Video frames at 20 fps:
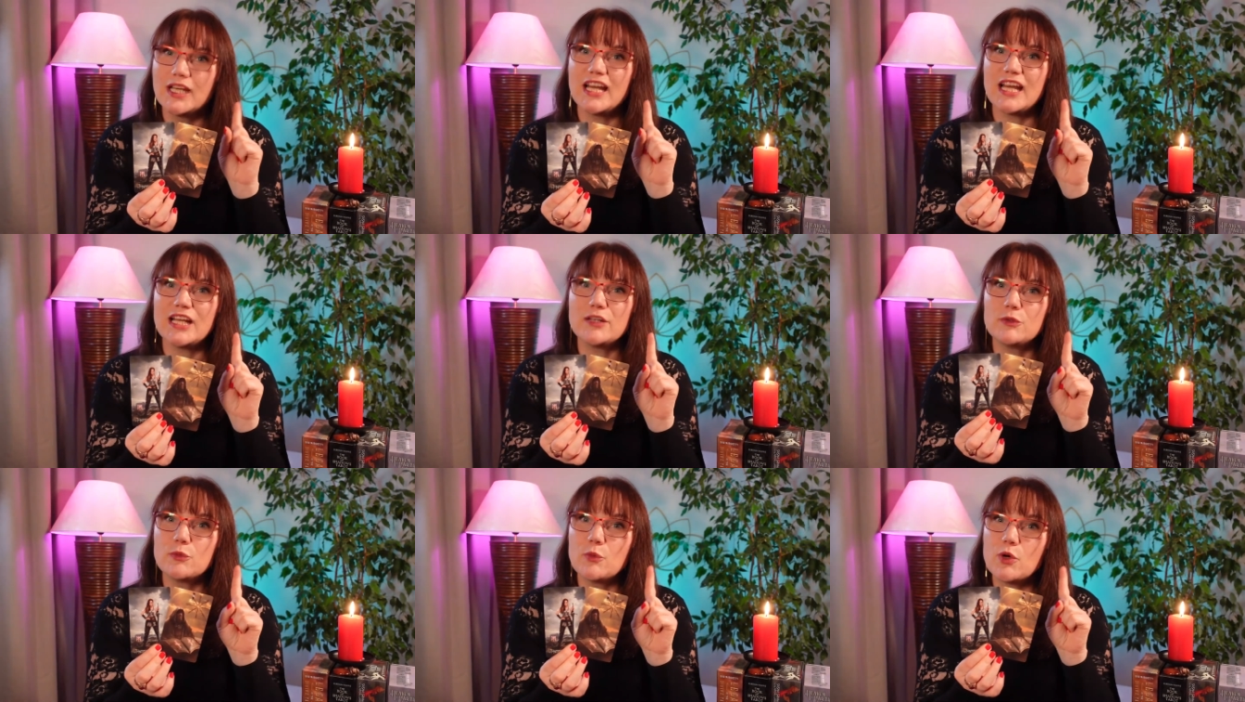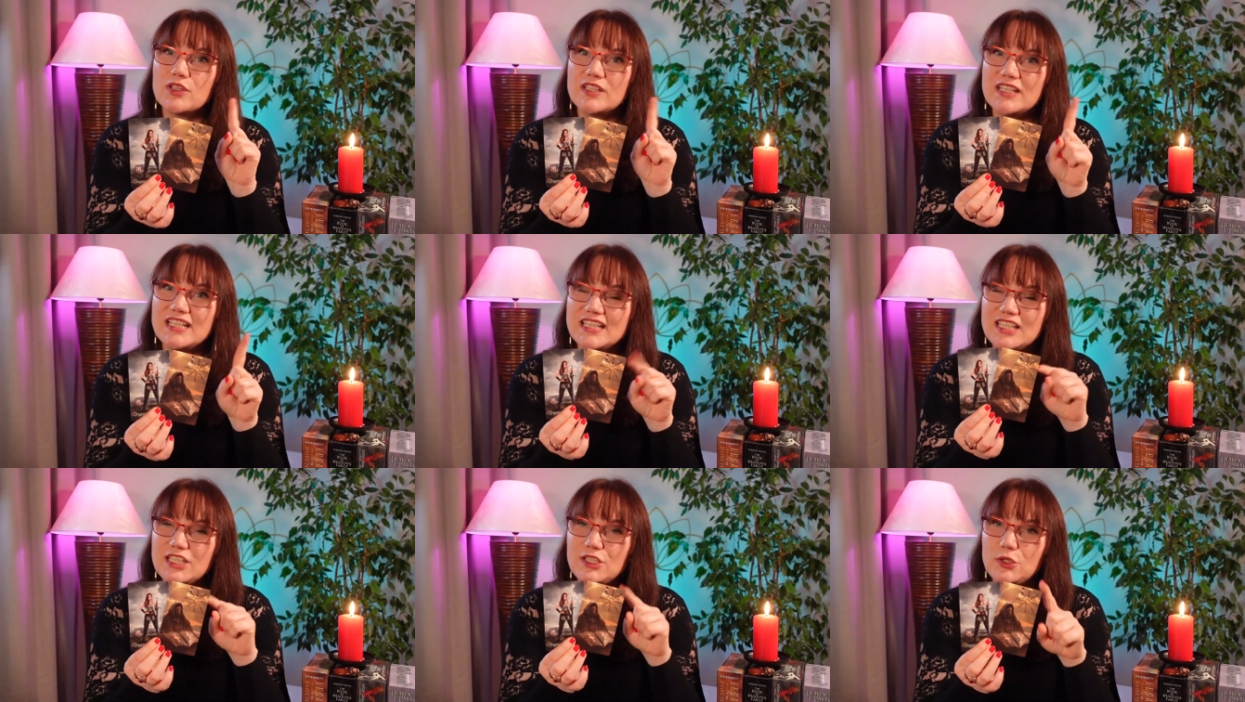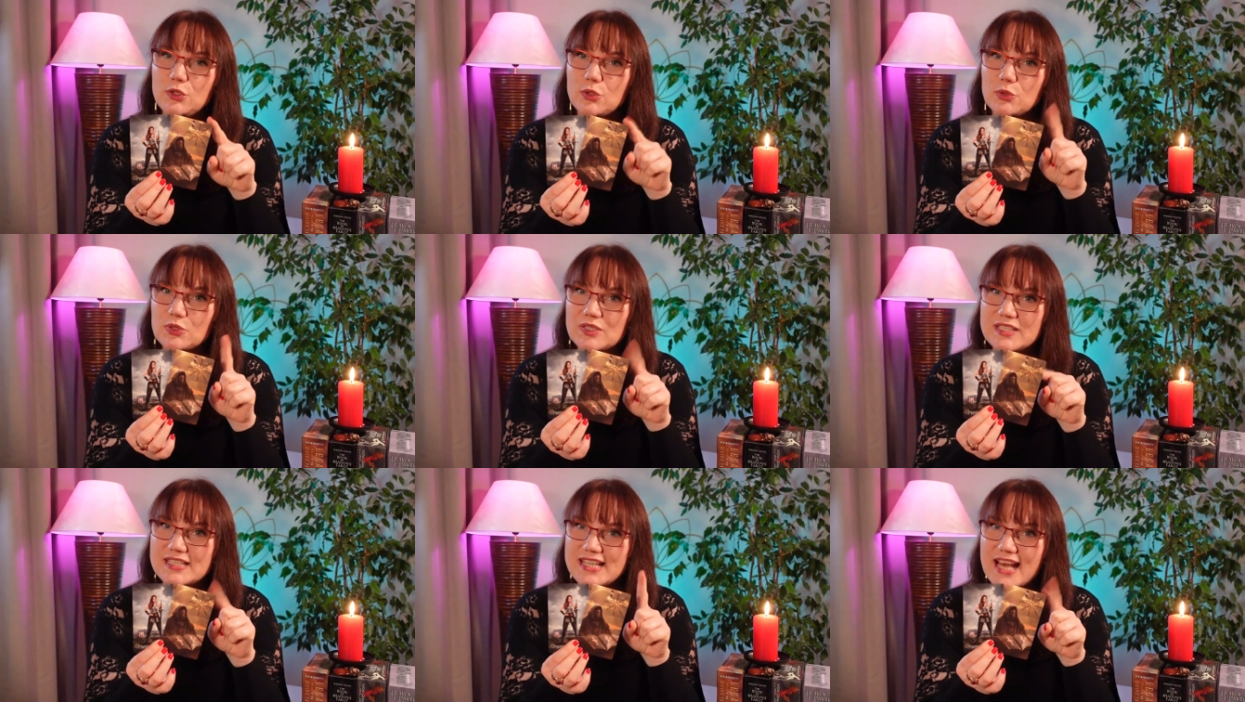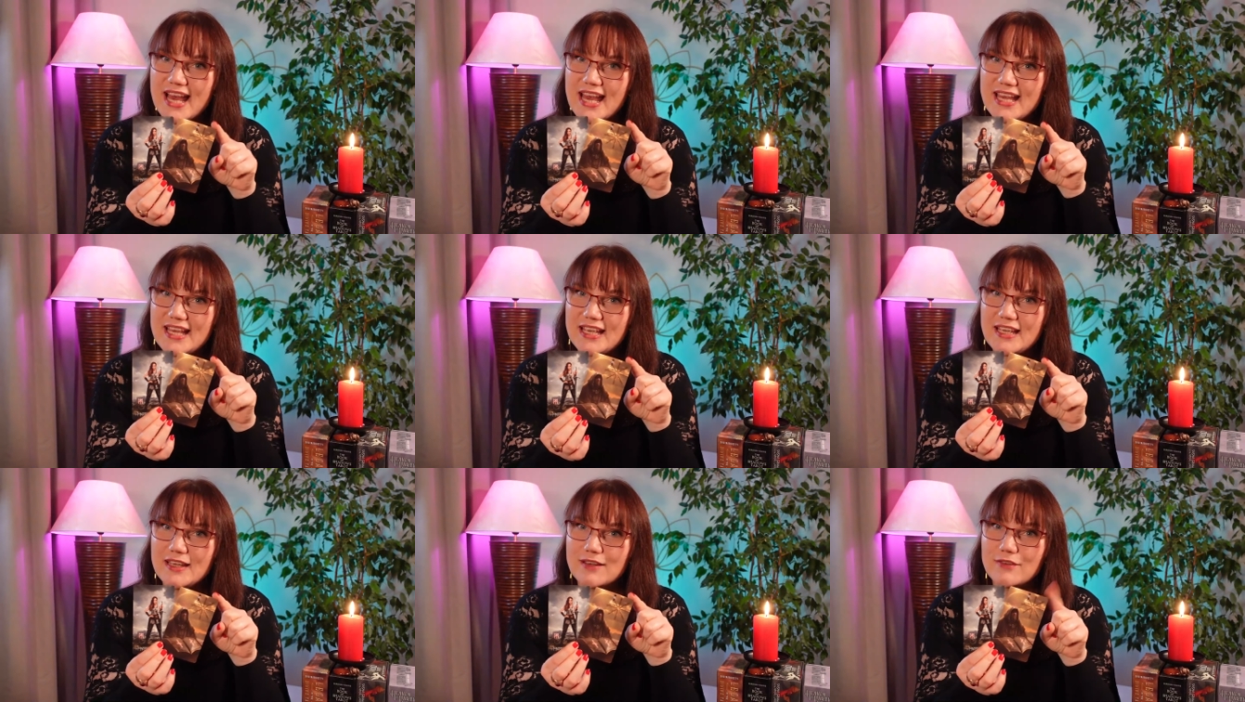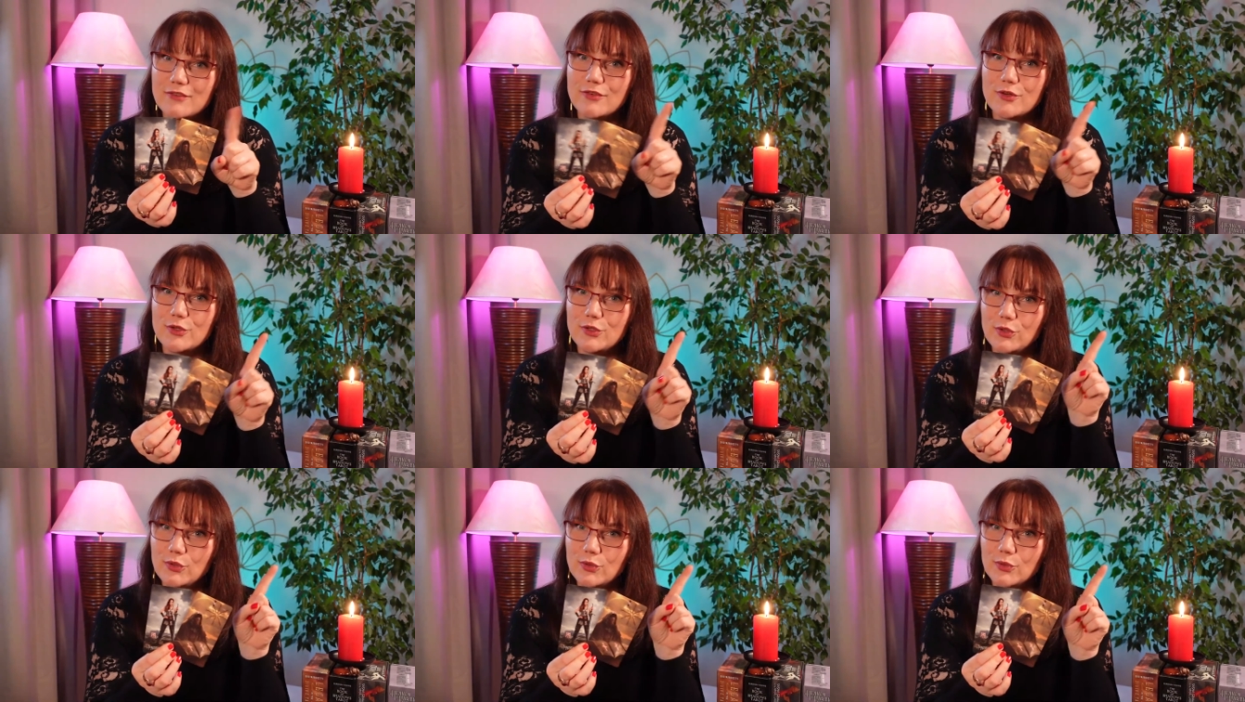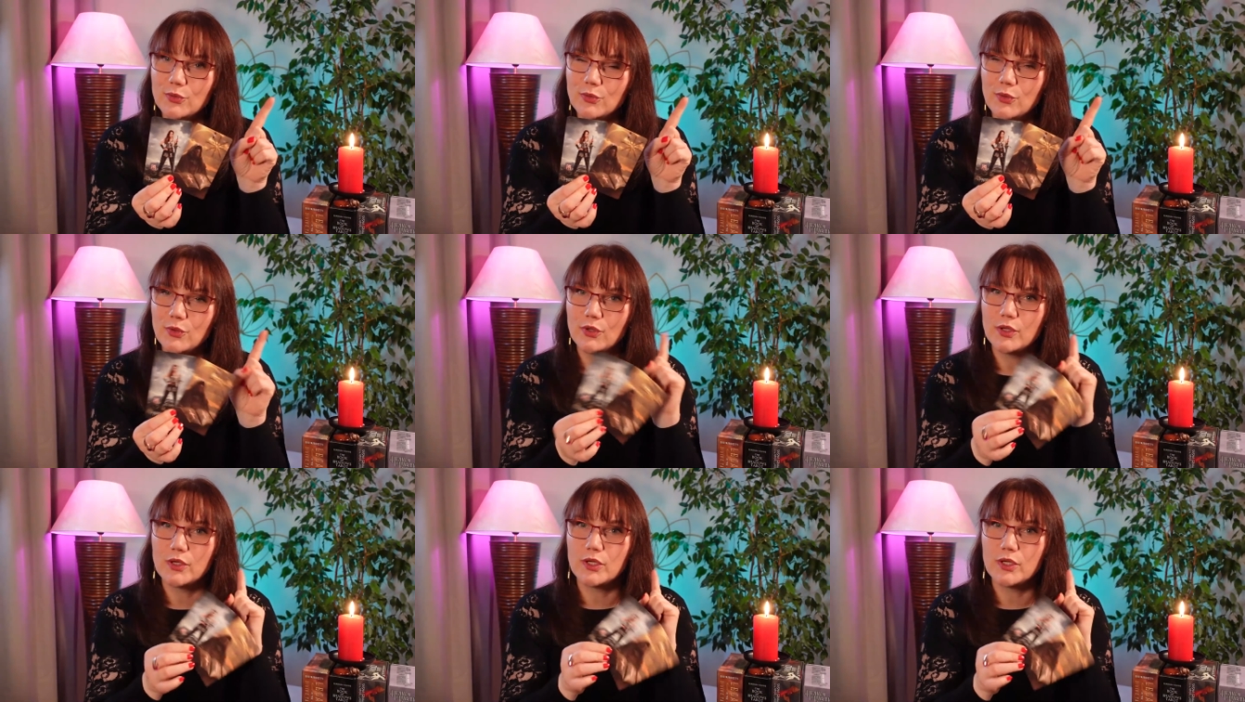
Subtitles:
and what they need to say for you